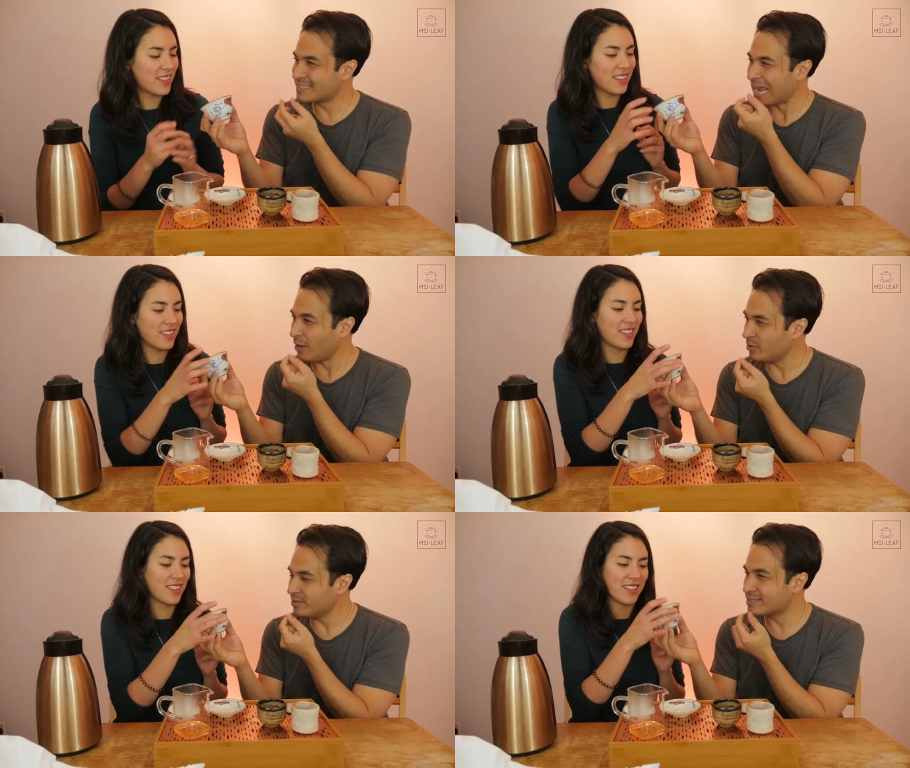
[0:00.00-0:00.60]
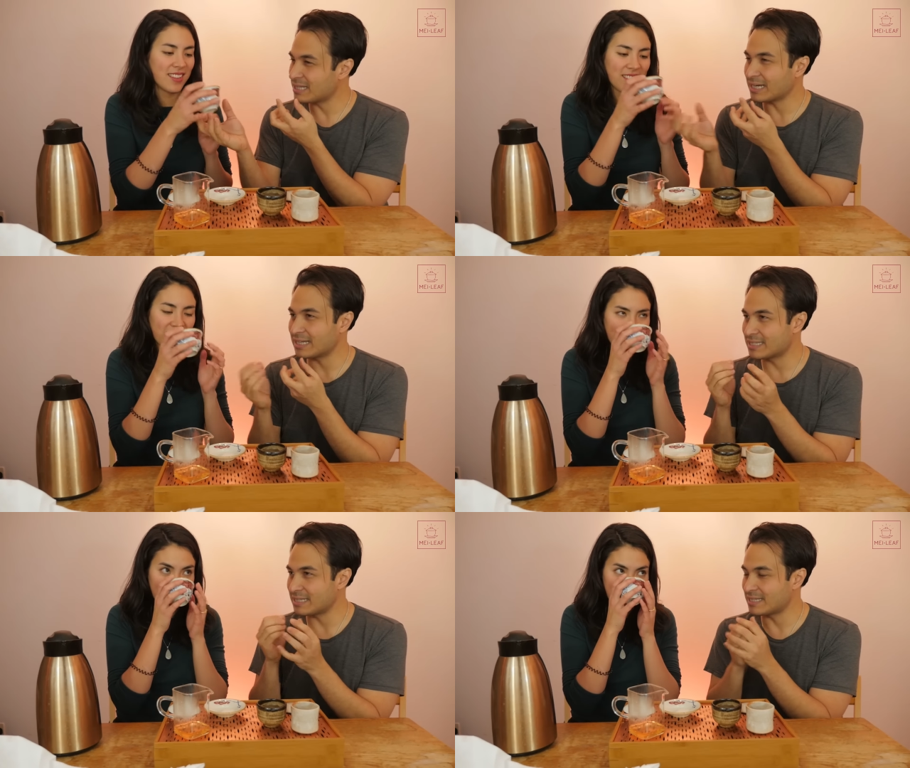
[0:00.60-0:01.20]
Speaker 1: sourness, like a, a
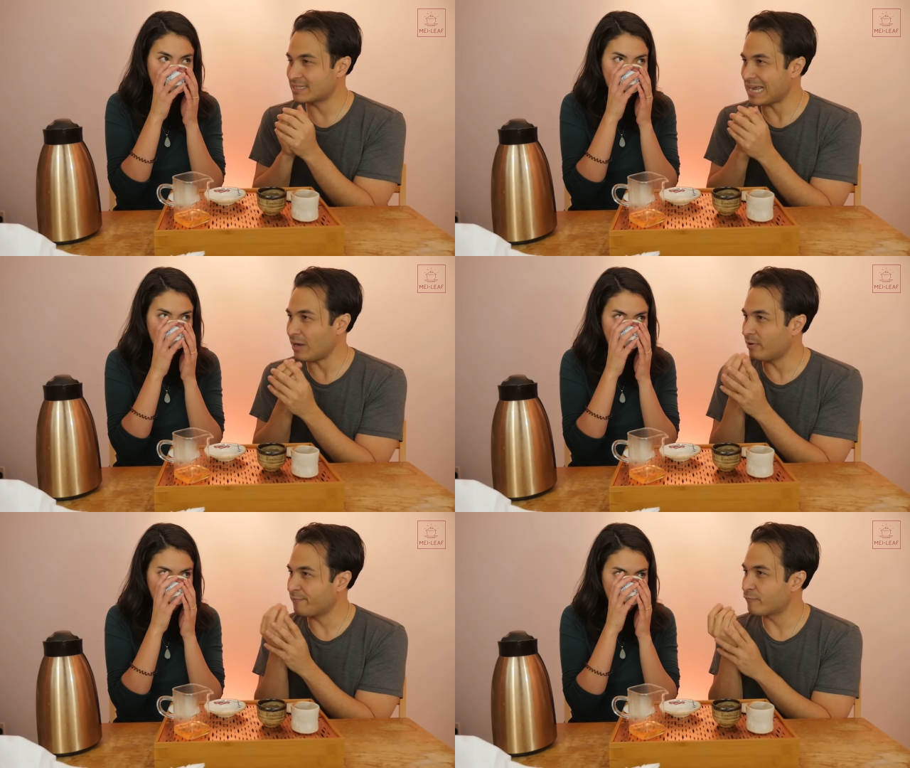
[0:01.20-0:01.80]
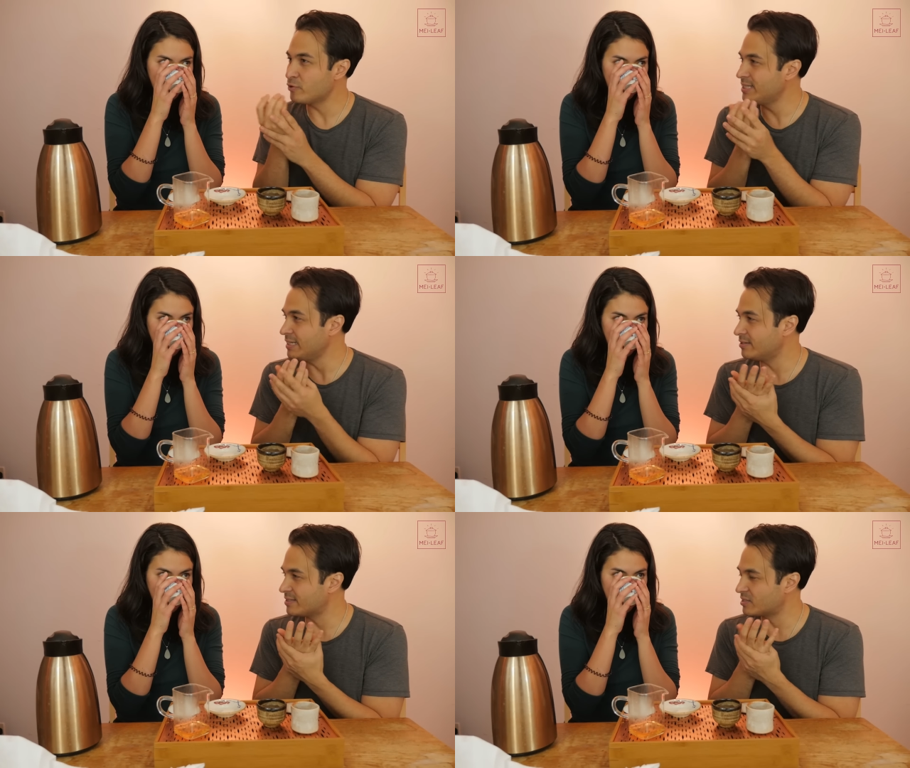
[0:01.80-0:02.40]
sour
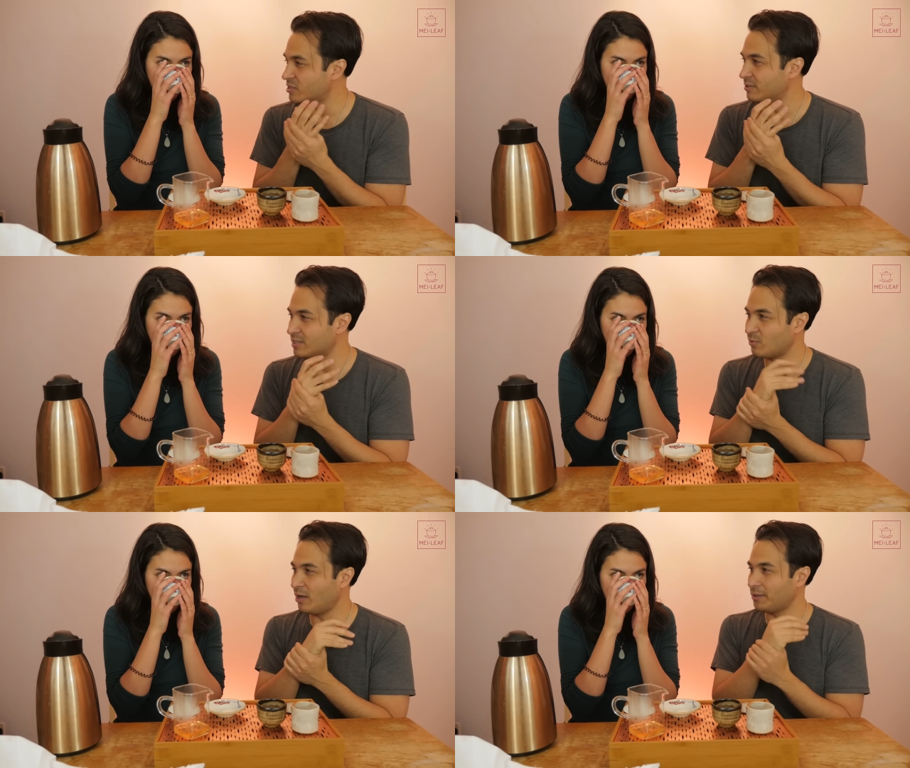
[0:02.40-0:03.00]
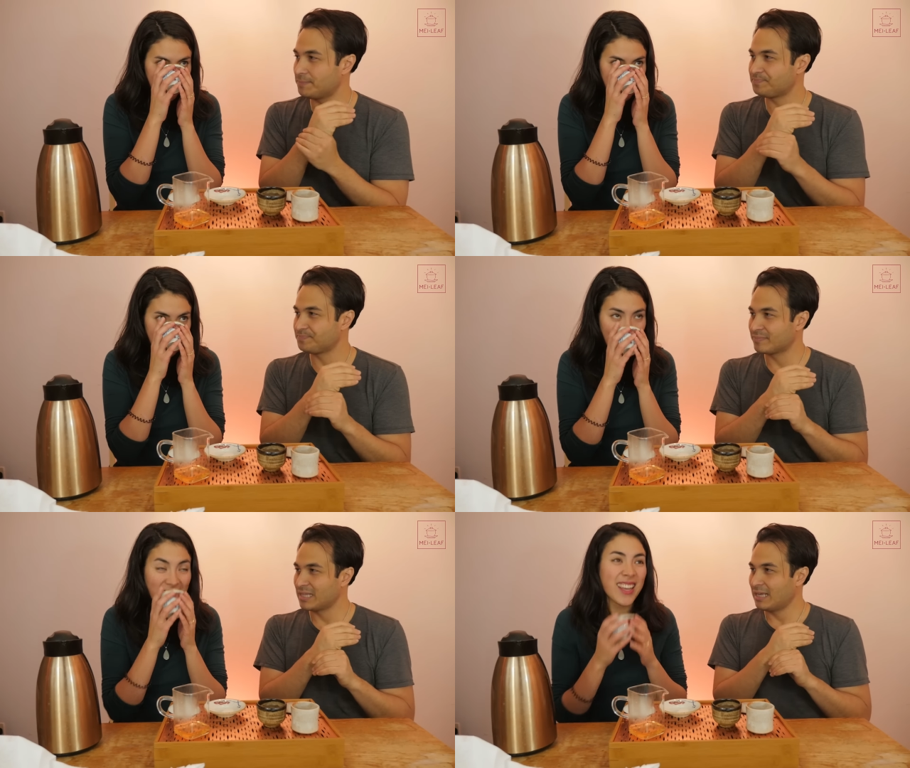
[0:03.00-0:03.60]
fruitiness to it as well,
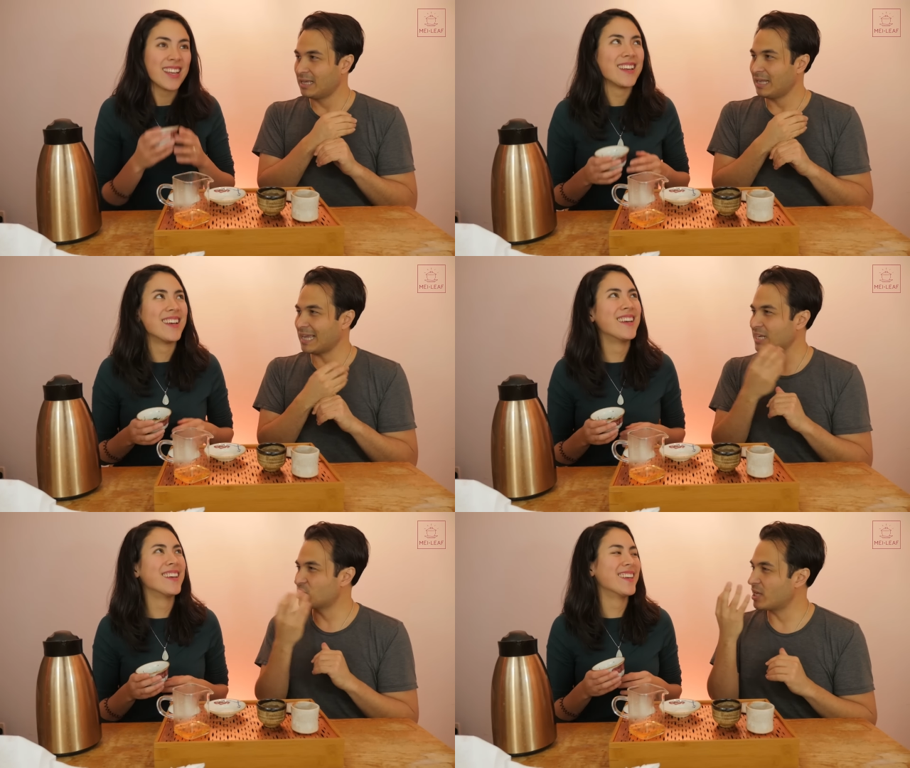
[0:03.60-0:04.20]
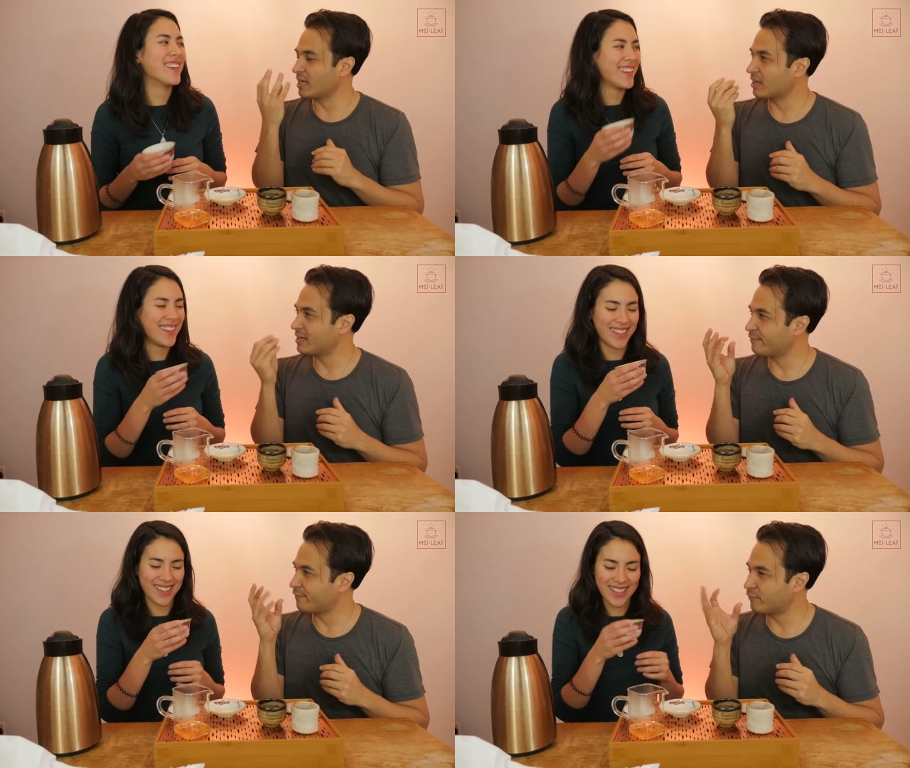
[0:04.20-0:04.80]
like a, a
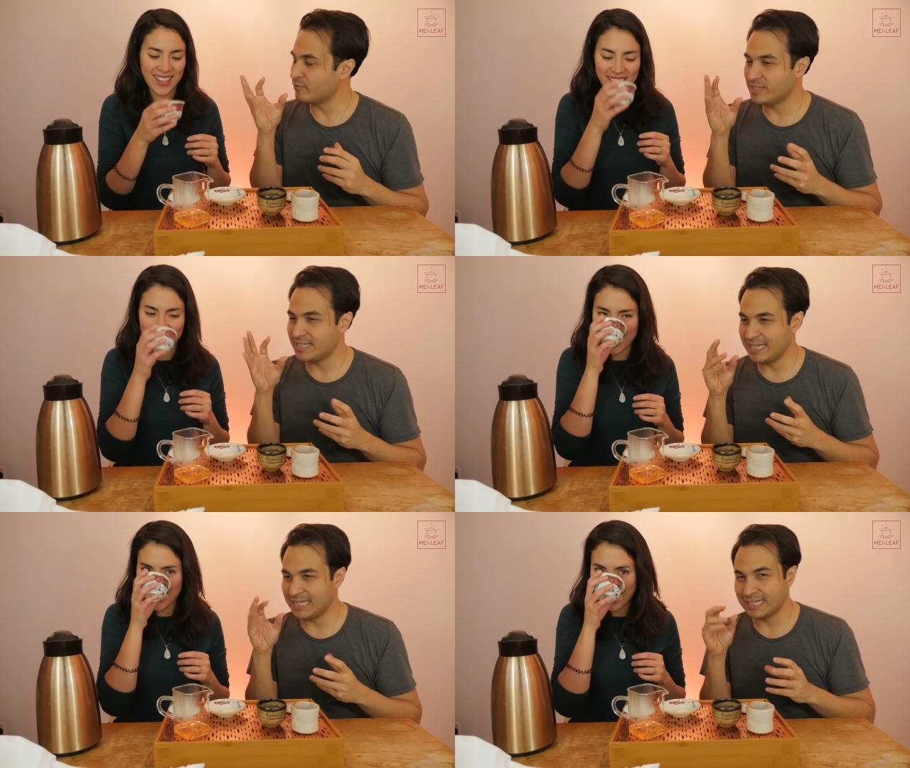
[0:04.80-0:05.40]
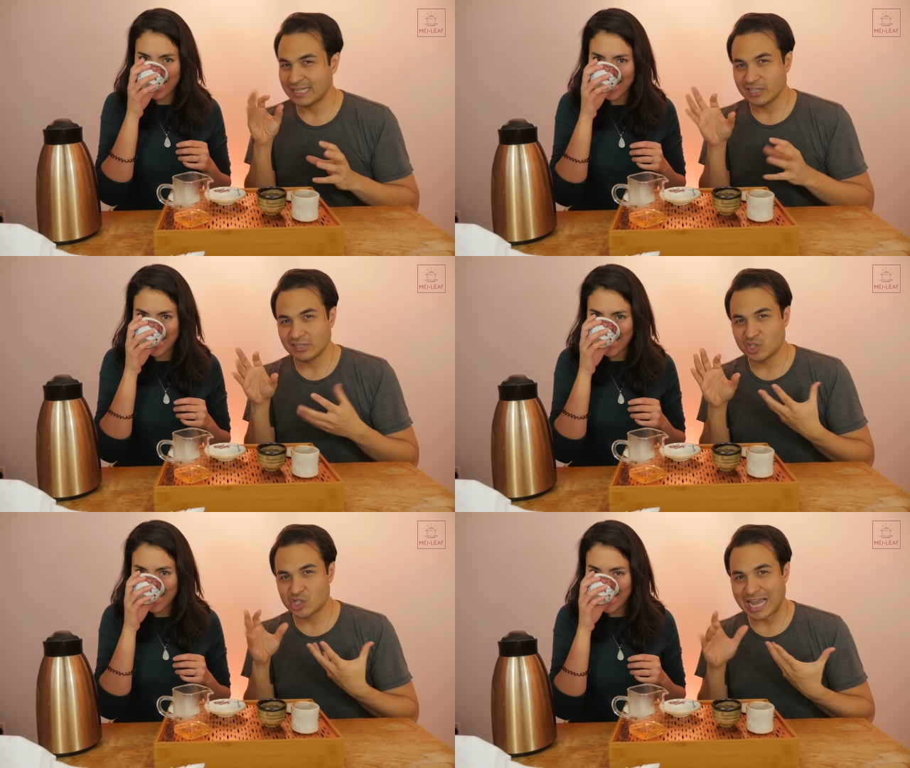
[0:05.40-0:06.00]
kind of fruity
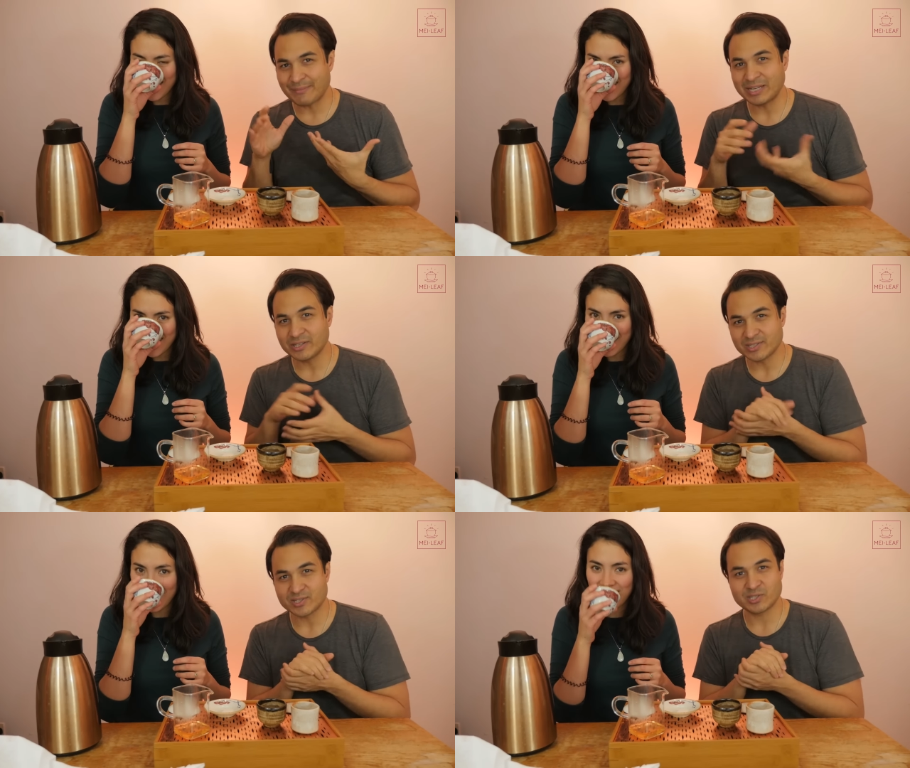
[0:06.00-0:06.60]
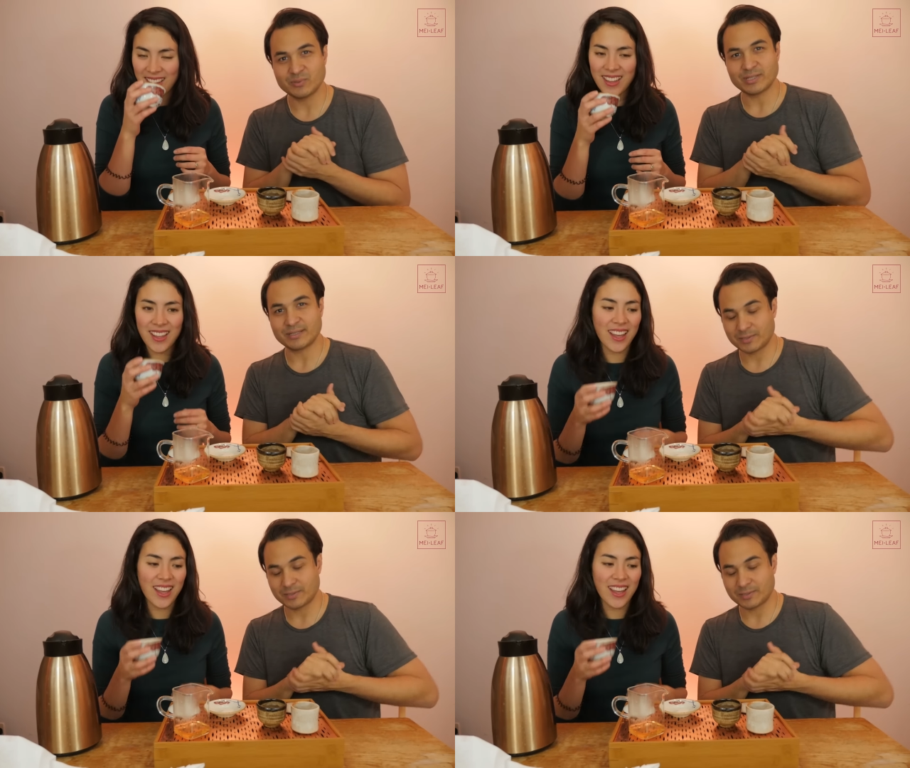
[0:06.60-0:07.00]
jamminess to it